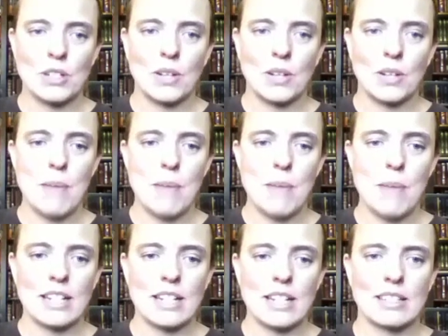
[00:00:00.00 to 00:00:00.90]
So
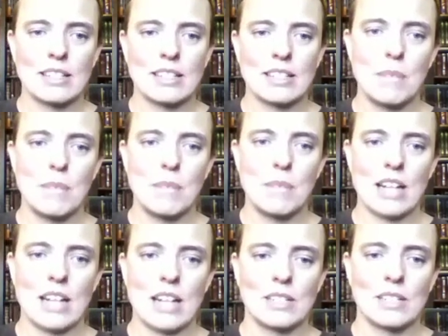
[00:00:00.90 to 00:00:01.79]
kinematics,
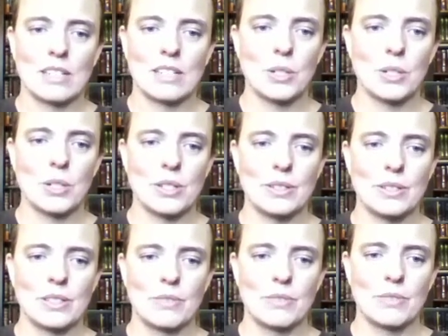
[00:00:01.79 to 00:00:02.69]
kinematics,
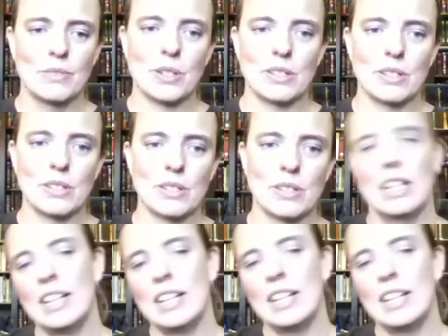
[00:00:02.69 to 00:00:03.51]
forces, forces,